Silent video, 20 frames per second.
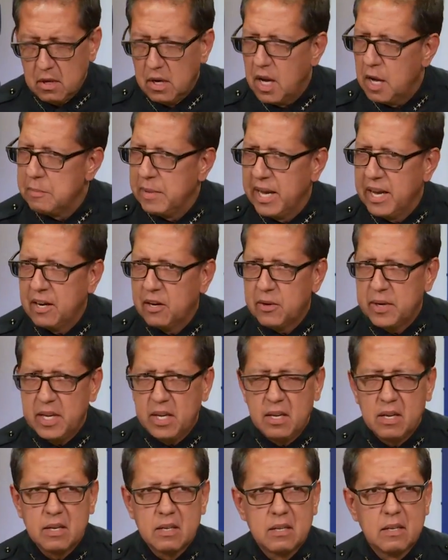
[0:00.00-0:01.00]
I'm
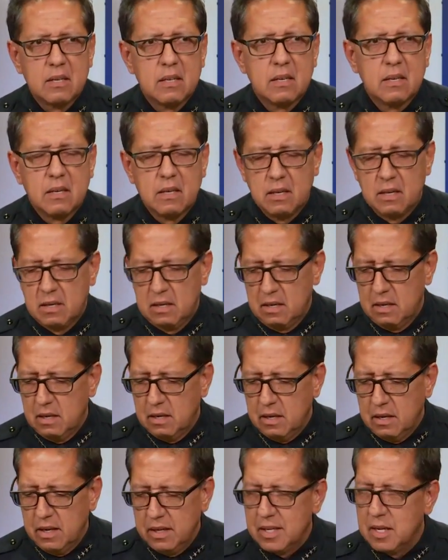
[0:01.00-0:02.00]
angry
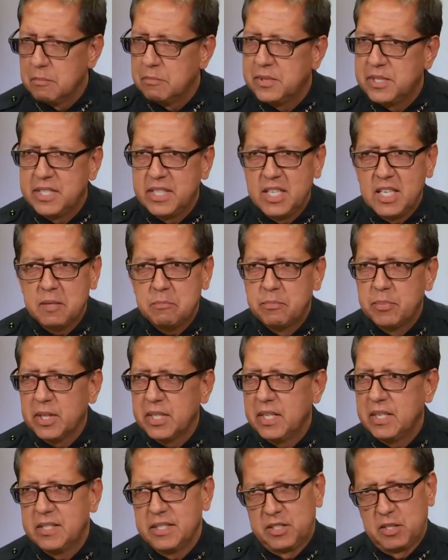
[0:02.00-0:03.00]
and I'm
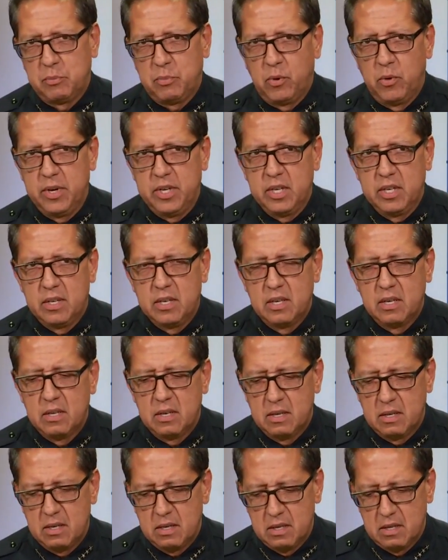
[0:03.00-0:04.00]
deeply disappointed
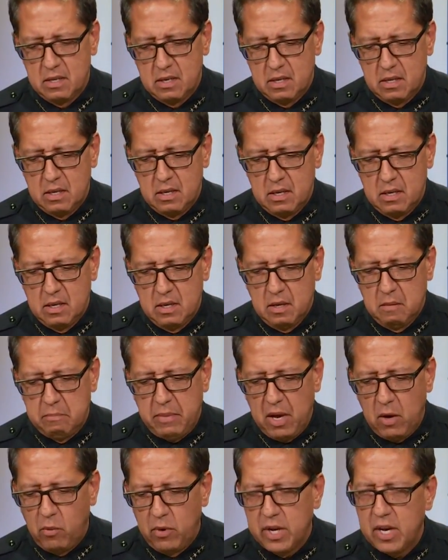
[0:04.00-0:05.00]

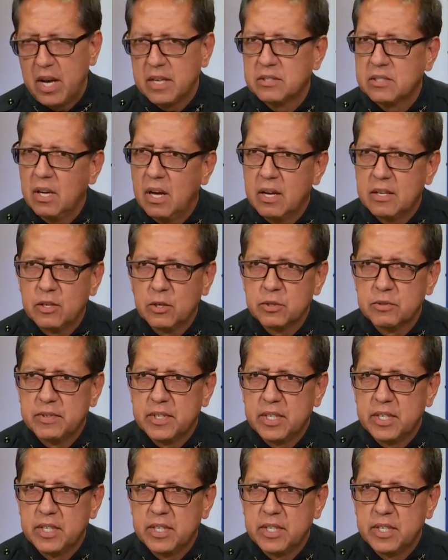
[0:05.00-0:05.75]
by what I saw in those